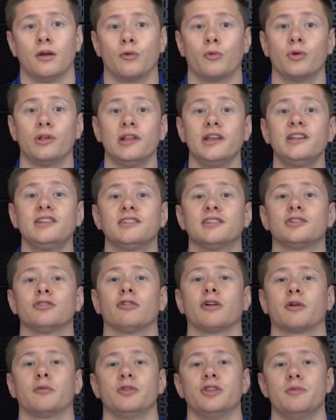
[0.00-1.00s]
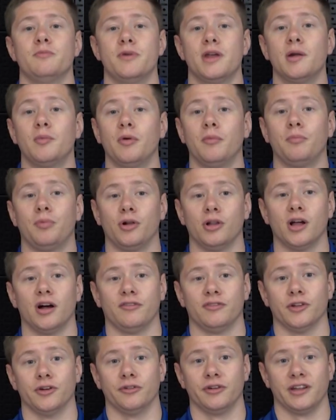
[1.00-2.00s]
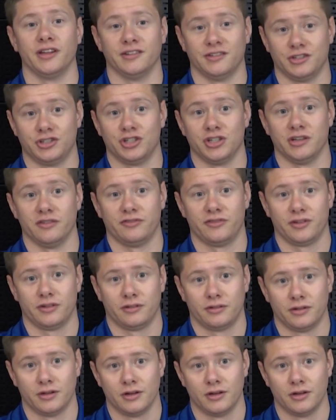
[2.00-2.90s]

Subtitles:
Release the torque when the minimum pull-off load is achieved.